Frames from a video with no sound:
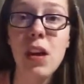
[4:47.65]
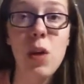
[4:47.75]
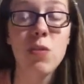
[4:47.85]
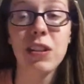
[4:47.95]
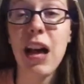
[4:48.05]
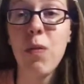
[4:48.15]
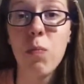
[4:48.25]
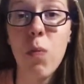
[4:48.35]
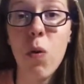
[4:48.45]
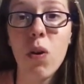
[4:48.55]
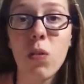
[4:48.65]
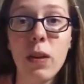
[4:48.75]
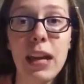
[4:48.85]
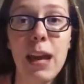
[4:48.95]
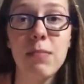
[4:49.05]
It was a lot more when
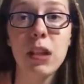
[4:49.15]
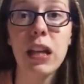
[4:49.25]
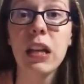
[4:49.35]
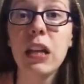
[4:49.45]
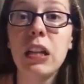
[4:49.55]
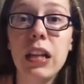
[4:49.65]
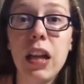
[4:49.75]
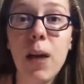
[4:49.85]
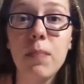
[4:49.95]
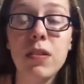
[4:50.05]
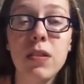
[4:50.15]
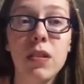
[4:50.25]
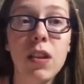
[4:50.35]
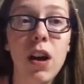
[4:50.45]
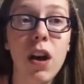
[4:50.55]
it came to like cleanups,
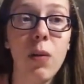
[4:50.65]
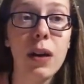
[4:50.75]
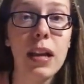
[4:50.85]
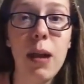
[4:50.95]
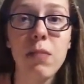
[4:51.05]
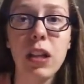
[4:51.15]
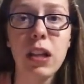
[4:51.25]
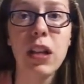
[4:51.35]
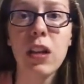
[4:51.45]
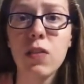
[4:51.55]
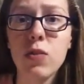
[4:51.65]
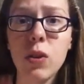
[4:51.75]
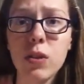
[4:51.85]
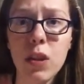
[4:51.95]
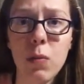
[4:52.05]
when it came to like a lot of the
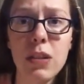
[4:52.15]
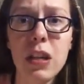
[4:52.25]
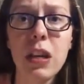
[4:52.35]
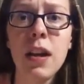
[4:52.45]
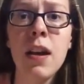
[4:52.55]
drills that we did.